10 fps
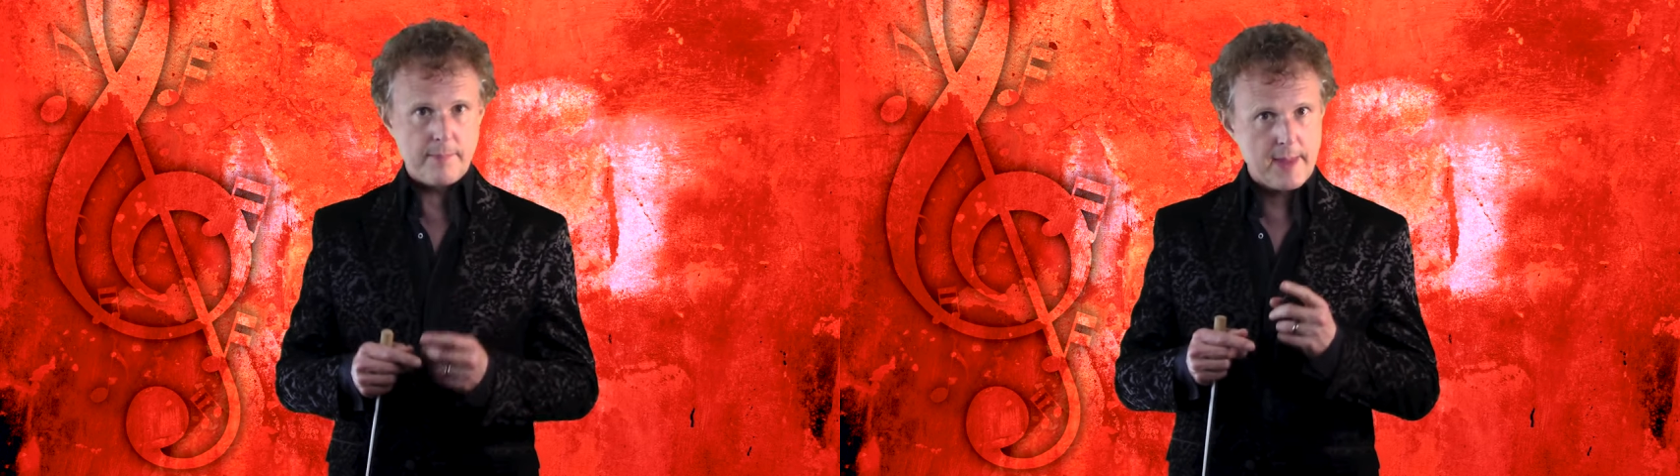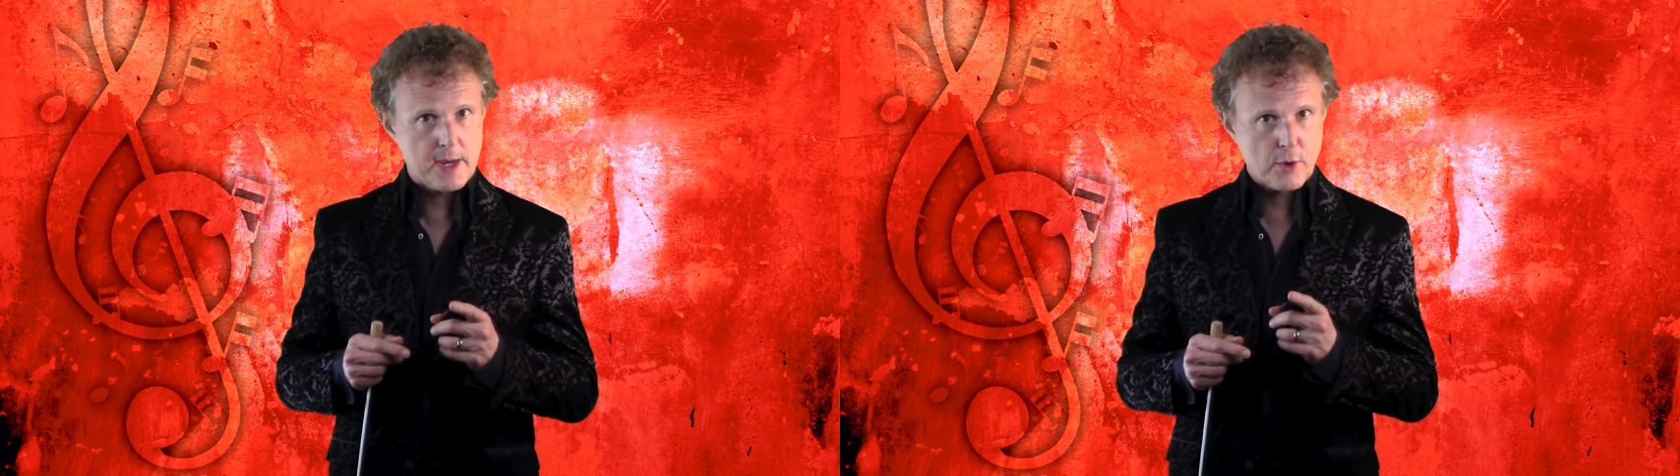
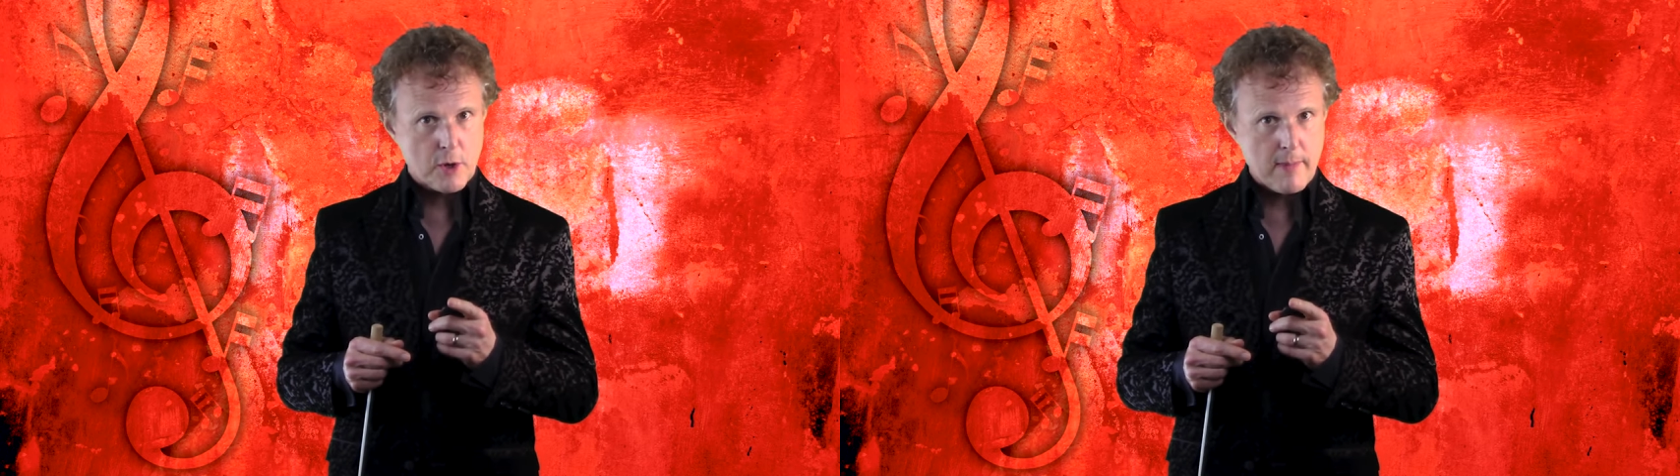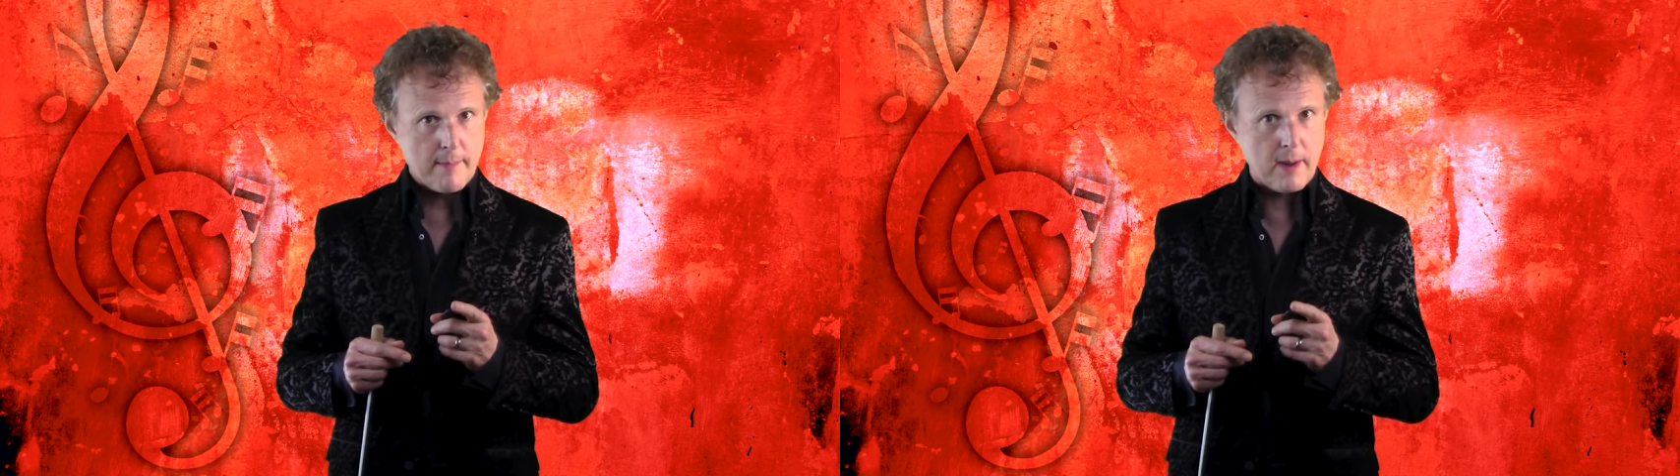Then you've got to
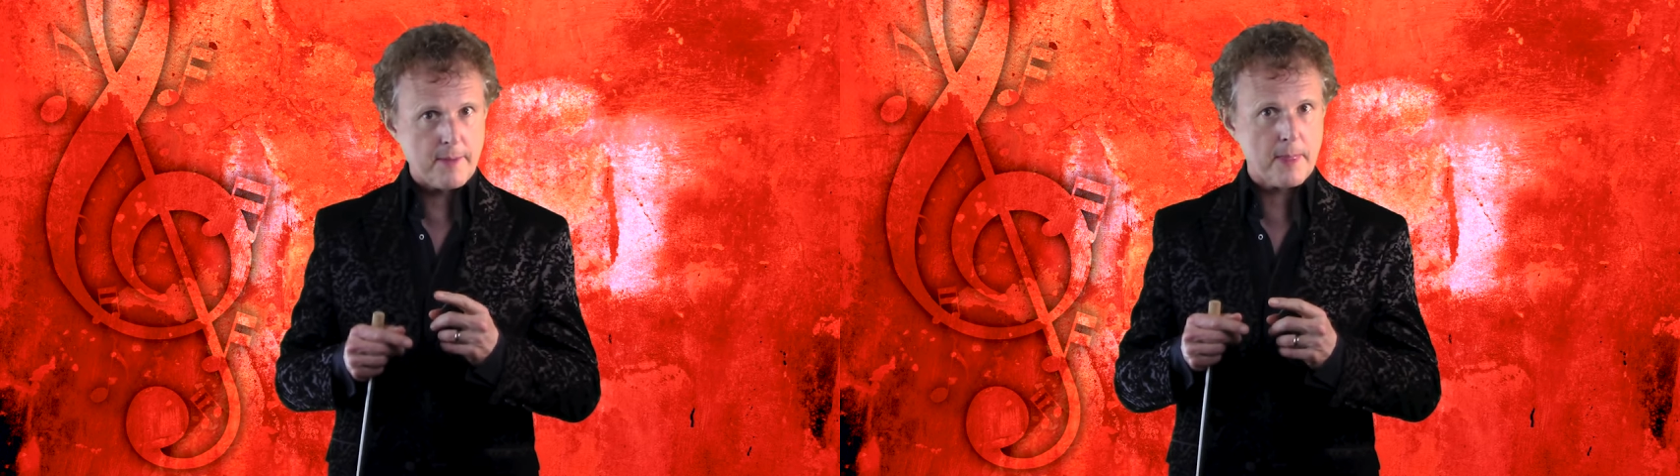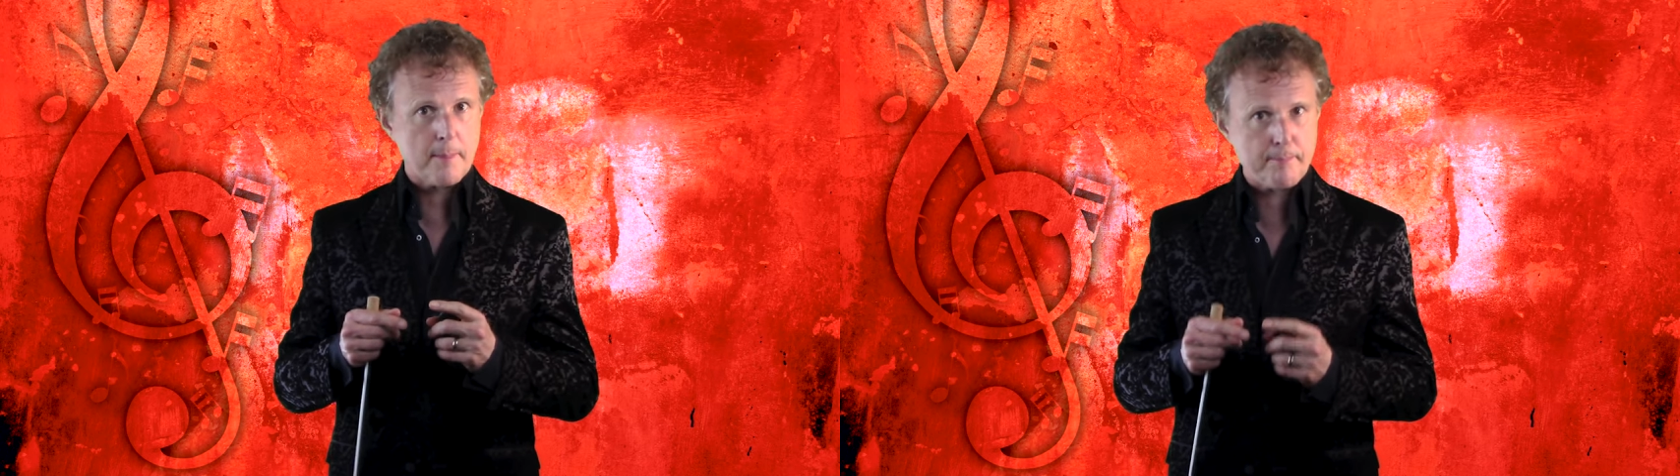remember
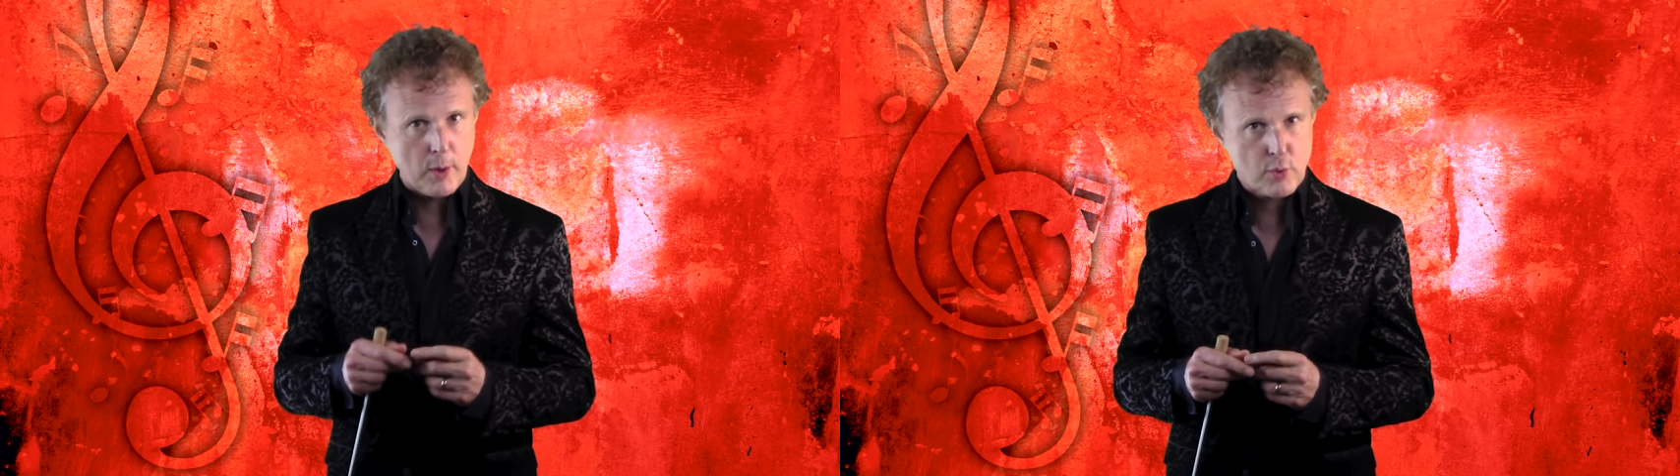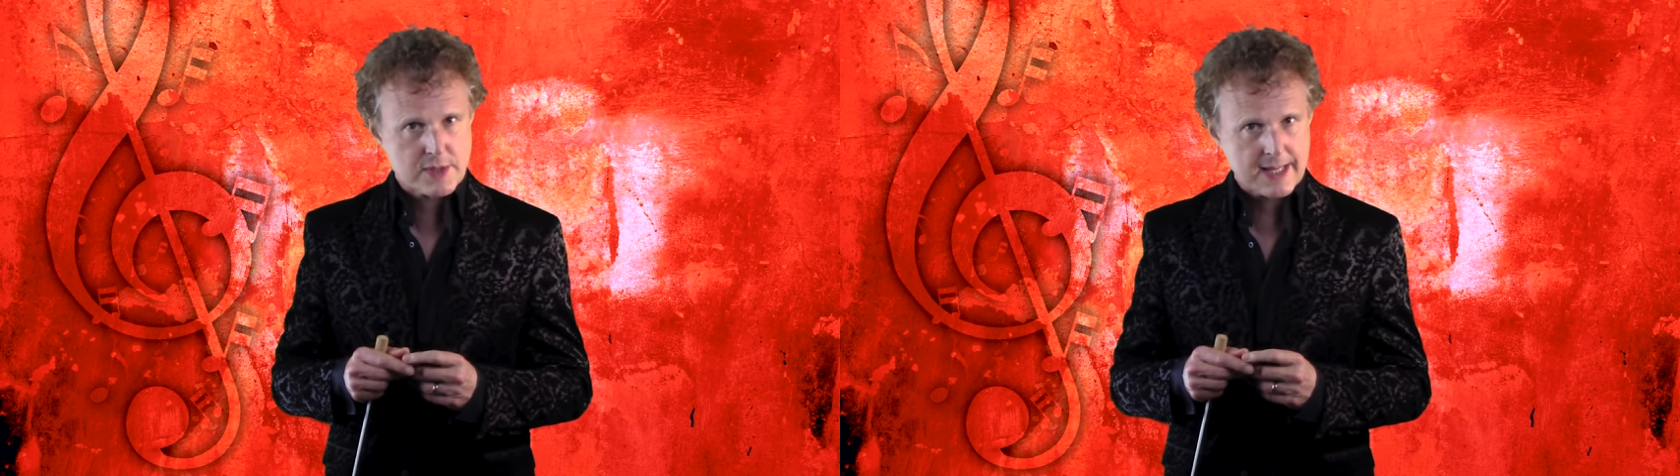that the
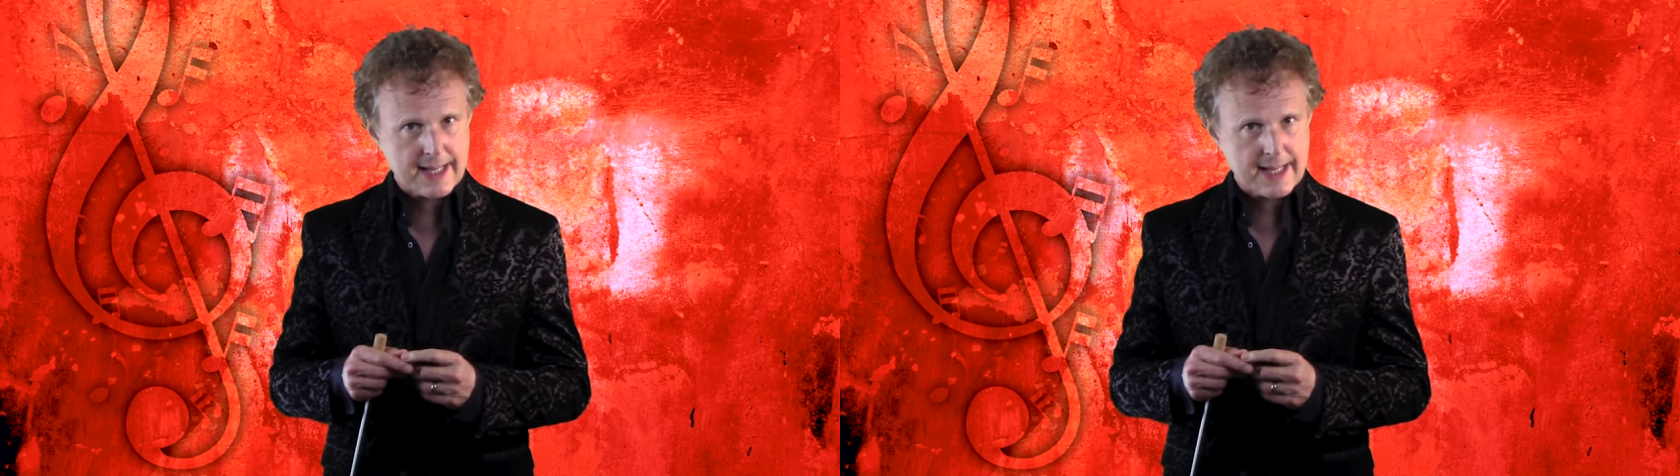pulse in